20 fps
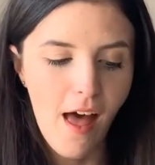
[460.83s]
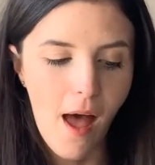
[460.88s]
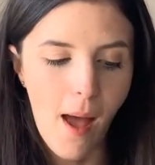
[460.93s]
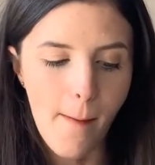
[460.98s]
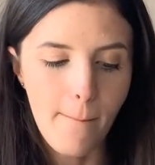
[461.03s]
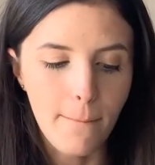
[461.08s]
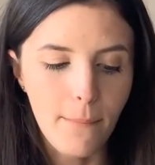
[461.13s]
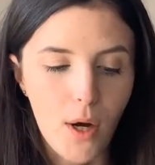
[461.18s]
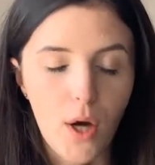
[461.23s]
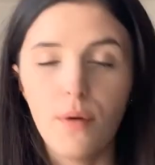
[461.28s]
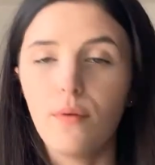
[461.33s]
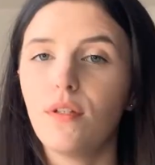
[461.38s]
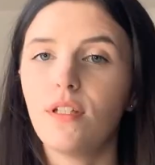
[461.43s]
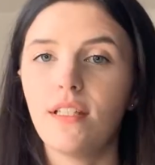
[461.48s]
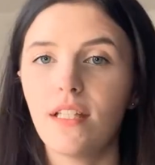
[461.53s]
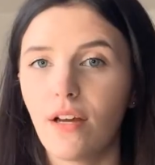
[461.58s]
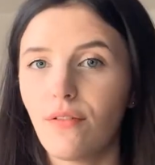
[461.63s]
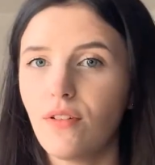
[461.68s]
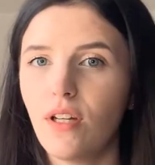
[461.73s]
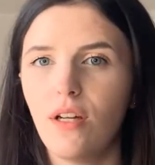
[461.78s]
but I would
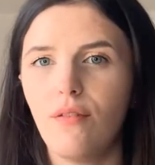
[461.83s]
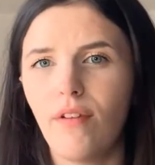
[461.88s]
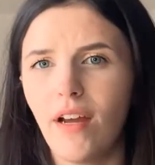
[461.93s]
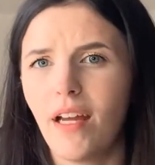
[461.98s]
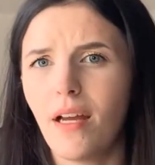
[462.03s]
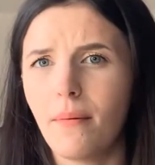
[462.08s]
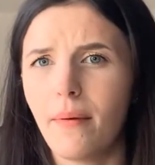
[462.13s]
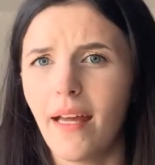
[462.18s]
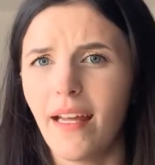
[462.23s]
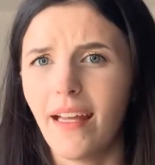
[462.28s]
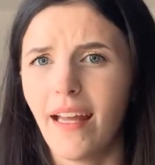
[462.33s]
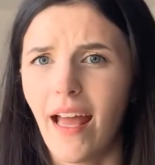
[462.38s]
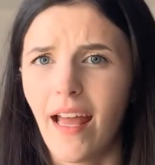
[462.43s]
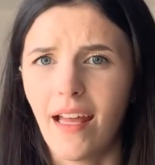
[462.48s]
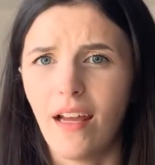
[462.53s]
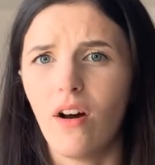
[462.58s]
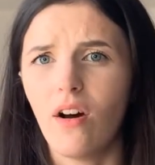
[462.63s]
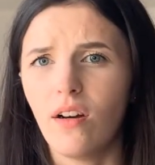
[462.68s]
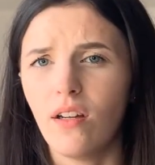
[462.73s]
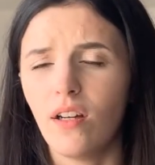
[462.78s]
definitely recommend getting
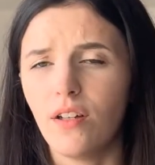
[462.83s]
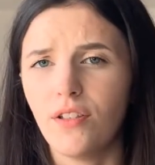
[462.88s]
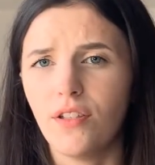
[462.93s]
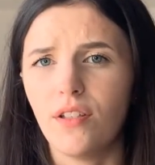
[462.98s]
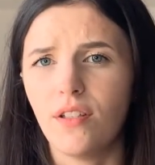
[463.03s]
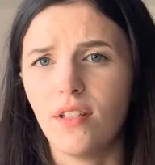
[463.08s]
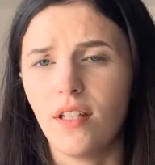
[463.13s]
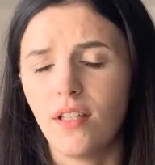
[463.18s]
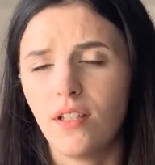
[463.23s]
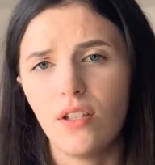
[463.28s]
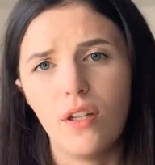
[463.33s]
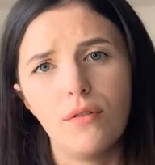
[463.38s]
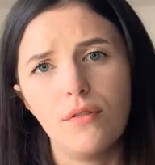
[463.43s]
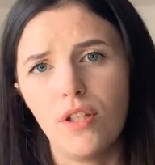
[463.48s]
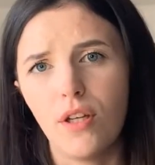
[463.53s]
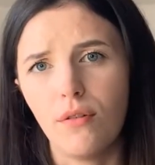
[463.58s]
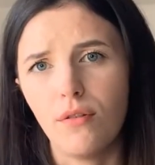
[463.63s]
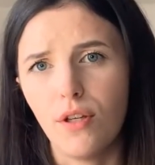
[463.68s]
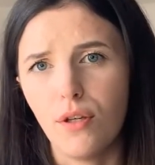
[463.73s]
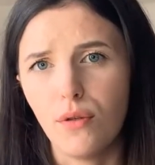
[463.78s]
highlighters. They're so
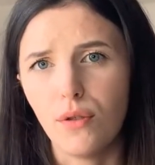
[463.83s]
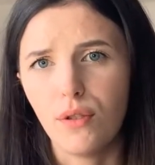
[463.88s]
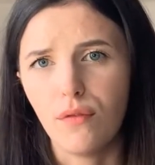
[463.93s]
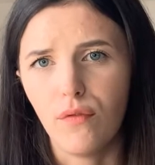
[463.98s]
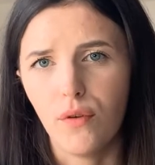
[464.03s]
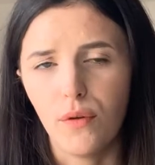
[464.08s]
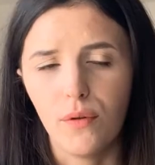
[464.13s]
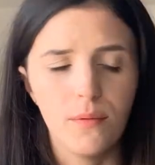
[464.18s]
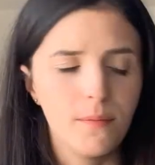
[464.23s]
useful.